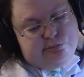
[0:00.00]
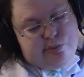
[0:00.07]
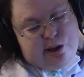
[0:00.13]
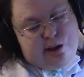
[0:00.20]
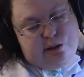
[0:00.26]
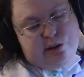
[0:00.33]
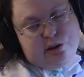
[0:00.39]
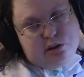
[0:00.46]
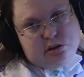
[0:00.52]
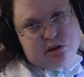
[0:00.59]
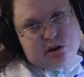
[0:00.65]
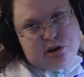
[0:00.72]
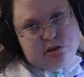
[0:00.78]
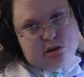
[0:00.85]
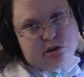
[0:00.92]

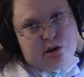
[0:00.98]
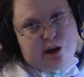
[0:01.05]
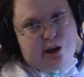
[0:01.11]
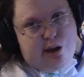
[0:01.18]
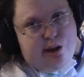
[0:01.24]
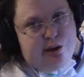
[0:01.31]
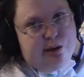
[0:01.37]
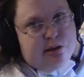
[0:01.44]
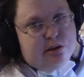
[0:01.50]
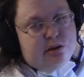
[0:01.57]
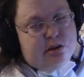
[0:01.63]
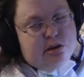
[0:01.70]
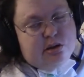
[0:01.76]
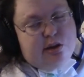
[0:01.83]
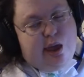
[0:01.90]
energy trying
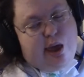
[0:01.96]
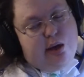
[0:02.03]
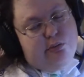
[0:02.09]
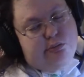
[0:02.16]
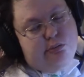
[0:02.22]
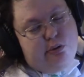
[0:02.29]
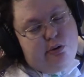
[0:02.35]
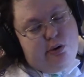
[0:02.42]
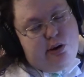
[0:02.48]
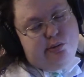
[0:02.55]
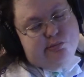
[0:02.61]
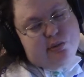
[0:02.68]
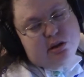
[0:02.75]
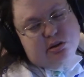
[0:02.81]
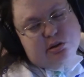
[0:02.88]
to get
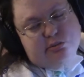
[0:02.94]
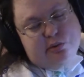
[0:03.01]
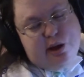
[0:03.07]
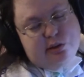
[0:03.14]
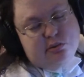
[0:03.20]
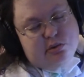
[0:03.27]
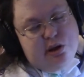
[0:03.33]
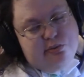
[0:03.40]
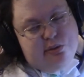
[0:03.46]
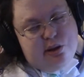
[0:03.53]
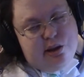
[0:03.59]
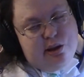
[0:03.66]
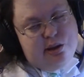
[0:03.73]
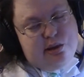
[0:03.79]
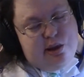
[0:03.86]
warm. And sometimes
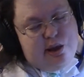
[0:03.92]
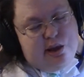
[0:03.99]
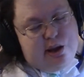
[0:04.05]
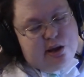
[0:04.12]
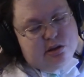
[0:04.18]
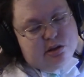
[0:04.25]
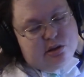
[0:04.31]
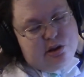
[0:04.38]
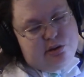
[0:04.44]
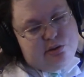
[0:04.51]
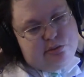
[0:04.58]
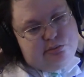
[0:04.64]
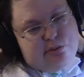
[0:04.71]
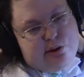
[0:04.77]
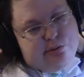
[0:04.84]
even then I still
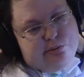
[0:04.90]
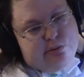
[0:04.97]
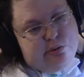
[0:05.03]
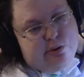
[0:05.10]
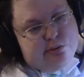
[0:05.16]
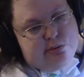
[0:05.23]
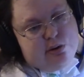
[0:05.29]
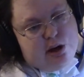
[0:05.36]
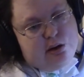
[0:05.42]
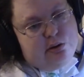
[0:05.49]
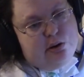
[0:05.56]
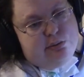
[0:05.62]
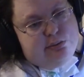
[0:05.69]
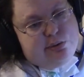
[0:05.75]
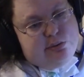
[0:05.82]
wouldn't be warm, you
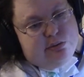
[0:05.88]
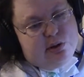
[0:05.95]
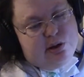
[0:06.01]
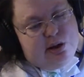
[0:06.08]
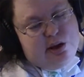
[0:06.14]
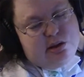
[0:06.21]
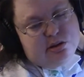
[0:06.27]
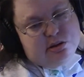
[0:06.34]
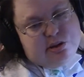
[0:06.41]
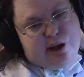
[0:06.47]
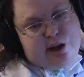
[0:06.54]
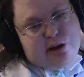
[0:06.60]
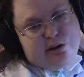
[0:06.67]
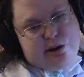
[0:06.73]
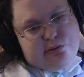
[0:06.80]
know. From the knees
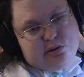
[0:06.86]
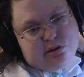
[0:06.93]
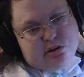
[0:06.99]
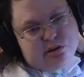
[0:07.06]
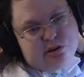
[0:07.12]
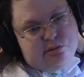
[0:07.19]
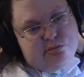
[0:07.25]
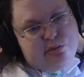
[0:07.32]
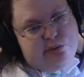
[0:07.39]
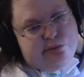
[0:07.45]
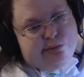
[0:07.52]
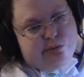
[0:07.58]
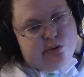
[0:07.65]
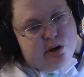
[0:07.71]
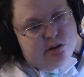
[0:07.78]
down I would still be
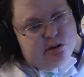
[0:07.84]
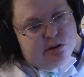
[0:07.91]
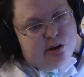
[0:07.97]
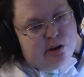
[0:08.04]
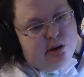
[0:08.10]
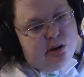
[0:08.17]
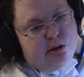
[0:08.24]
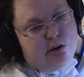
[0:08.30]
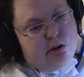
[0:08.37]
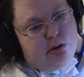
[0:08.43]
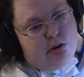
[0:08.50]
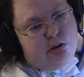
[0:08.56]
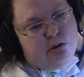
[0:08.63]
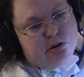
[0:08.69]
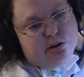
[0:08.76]
freezing
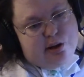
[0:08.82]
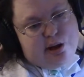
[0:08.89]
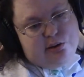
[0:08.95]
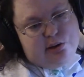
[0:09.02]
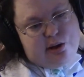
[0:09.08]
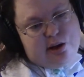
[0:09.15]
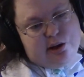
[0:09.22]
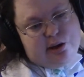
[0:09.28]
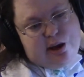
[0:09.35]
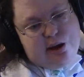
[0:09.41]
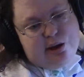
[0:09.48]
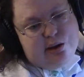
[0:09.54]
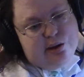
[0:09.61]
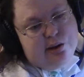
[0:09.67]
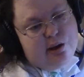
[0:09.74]
cold. And I'd get
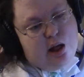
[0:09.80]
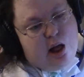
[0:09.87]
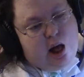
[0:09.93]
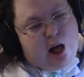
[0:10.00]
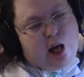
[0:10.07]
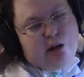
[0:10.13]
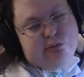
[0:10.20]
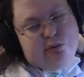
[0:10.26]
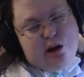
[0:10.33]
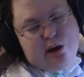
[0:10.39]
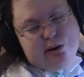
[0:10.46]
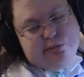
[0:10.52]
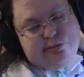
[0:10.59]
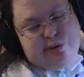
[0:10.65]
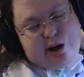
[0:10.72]
like a hot
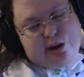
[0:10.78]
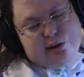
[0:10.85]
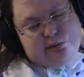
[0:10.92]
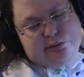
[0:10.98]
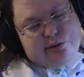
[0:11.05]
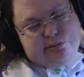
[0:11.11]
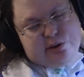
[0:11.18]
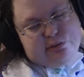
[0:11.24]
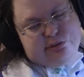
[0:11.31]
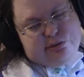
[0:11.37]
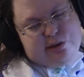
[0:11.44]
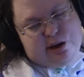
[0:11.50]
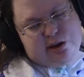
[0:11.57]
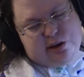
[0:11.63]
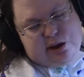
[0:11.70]
water bottle for my
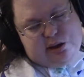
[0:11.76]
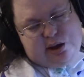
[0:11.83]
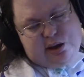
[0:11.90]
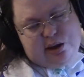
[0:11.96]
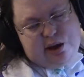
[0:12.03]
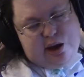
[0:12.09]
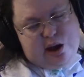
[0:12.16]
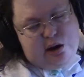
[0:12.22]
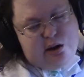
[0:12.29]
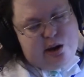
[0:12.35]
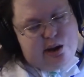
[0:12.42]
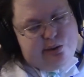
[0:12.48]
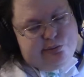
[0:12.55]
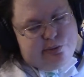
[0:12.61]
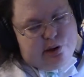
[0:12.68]
feet. I'd get a
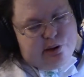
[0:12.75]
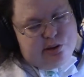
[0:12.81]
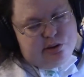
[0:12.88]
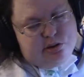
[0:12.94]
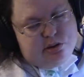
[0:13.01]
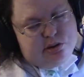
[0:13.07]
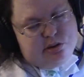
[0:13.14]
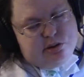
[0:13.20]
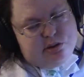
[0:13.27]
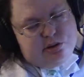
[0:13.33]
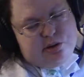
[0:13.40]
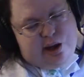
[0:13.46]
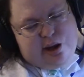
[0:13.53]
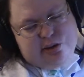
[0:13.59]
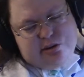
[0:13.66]
caregiver to
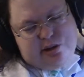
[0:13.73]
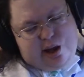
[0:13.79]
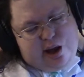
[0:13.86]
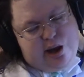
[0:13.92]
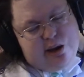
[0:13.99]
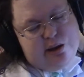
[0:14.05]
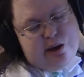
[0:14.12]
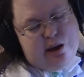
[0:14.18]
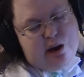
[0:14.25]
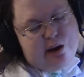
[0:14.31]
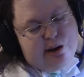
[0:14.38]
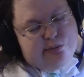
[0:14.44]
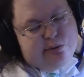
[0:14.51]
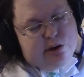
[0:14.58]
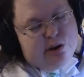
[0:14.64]
do that. I did have a
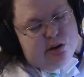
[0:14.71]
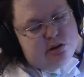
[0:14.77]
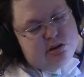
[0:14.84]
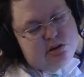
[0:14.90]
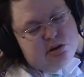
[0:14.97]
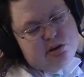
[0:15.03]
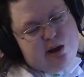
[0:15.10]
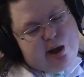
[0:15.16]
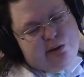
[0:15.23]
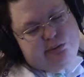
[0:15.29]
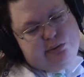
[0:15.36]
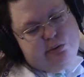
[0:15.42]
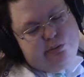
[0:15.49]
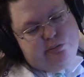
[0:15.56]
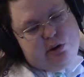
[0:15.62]
caregiver do that
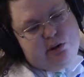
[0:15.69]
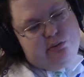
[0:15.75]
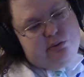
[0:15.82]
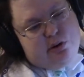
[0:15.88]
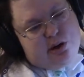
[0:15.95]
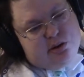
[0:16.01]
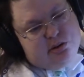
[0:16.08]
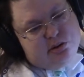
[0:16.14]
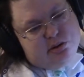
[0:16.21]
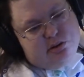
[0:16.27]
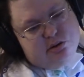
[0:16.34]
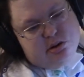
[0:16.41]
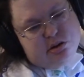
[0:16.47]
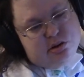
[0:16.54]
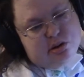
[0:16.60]
for me once. So
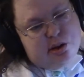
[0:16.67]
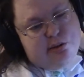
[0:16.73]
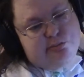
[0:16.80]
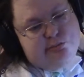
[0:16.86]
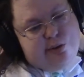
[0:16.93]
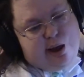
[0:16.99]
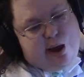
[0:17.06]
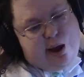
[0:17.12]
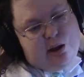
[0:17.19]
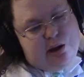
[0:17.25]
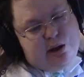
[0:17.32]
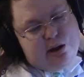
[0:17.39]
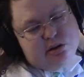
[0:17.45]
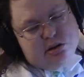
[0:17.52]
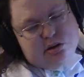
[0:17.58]
just pile
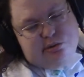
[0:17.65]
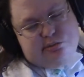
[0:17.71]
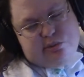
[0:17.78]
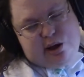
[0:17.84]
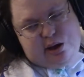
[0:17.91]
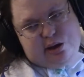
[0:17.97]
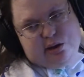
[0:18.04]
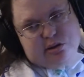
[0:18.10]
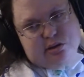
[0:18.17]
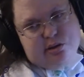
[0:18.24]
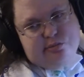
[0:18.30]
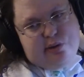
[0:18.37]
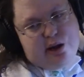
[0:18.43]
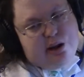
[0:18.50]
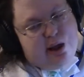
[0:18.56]
extra blankets
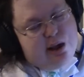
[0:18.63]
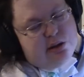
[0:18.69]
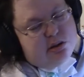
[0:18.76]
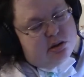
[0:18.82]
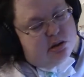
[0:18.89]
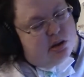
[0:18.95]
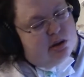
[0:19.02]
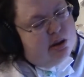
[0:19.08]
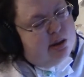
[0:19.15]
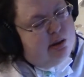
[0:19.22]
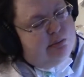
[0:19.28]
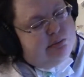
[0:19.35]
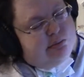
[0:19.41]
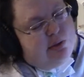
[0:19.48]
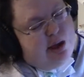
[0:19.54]
on my legs and
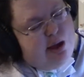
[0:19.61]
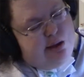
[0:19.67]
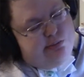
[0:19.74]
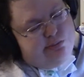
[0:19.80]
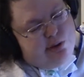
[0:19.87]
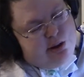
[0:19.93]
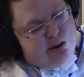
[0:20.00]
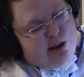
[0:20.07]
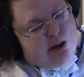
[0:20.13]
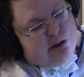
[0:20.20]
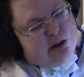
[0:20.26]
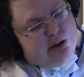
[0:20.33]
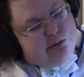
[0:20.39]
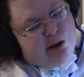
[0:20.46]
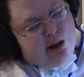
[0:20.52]
feet. But now
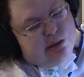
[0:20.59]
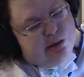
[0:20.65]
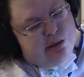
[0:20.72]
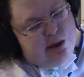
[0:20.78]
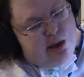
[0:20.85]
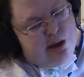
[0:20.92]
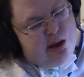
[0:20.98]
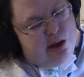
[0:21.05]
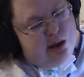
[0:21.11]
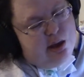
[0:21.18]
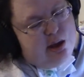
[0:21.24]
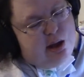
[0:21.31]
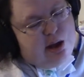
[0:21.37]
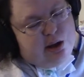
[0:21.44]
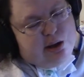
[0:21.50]
that I've got the
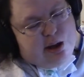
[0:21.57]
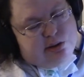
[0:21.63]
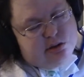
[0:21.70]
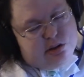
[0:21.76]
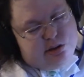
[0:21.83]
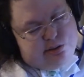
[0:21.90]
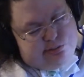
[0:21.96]
electric